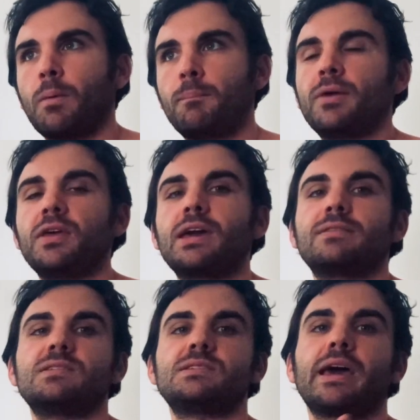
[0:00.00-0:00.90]
but they get
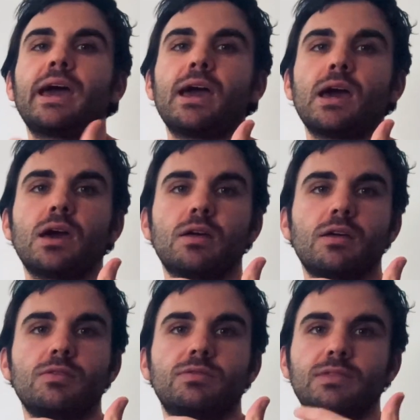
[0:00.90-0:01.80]
to say
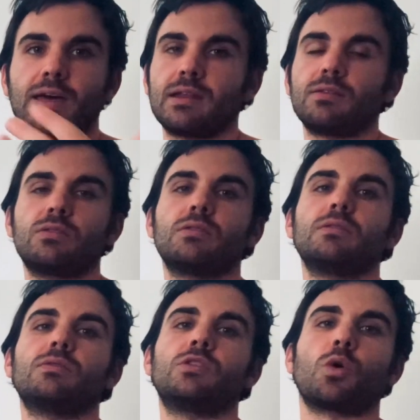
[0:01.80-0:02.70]
that
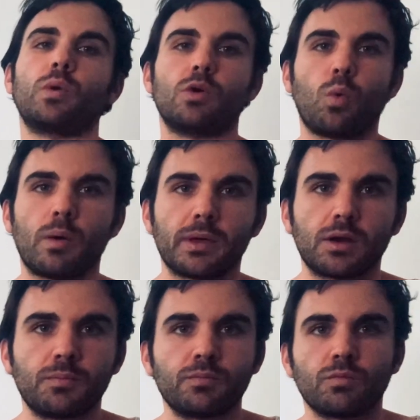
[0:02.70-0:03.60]
they're with a woman,
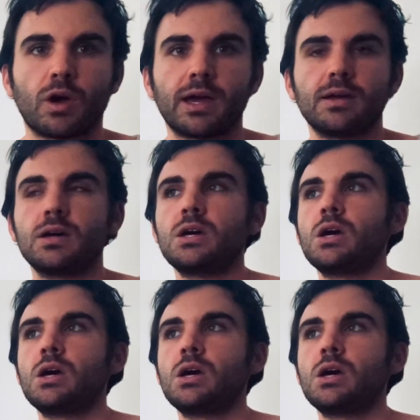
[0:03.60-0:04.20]
right?